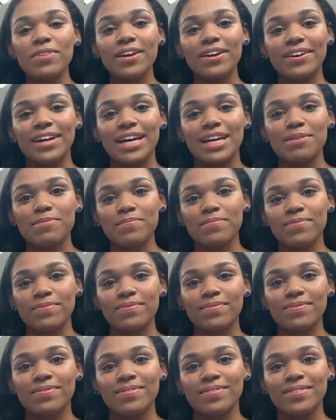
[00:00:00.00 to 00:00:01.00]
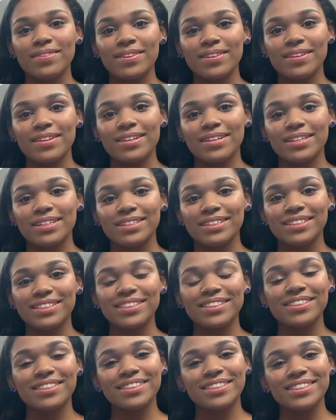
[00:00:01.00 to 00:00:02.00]
where you're from, and like, I don't know,
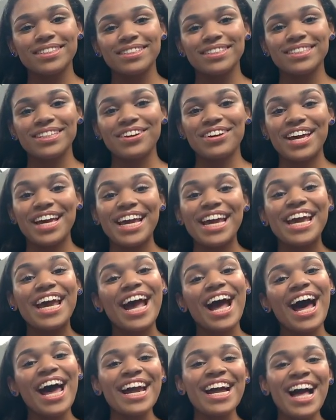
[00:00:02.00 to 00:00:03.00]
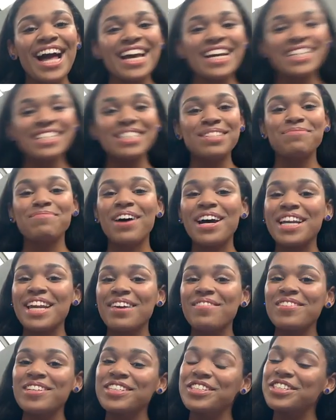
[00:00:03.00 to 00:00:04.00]
plug yourself if you want okay. to. Hi guys, my
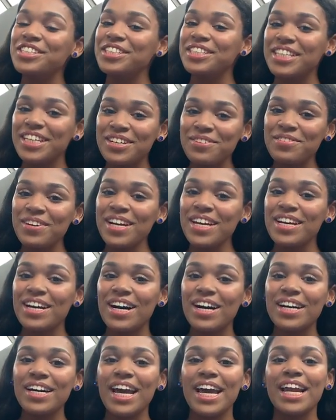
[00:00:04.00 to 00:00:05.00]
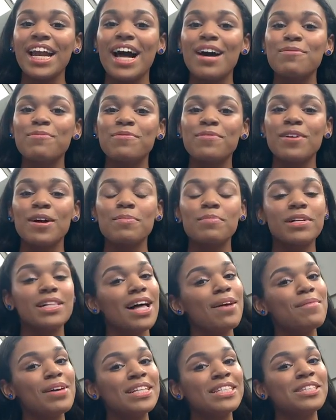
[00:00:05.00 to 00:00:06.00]
name is Jalea Ray Young and I'm from
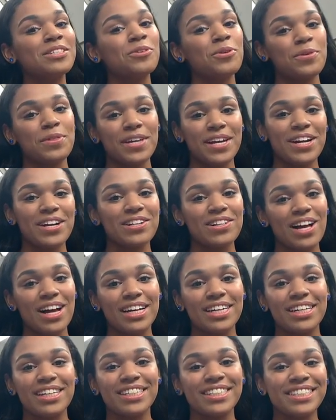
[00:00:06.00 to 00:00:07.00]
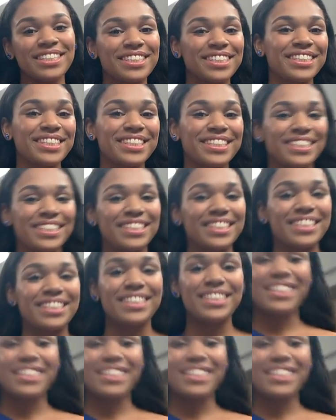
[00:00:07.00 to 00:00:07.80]
Clemmons, North Carolina. Mm-hmm.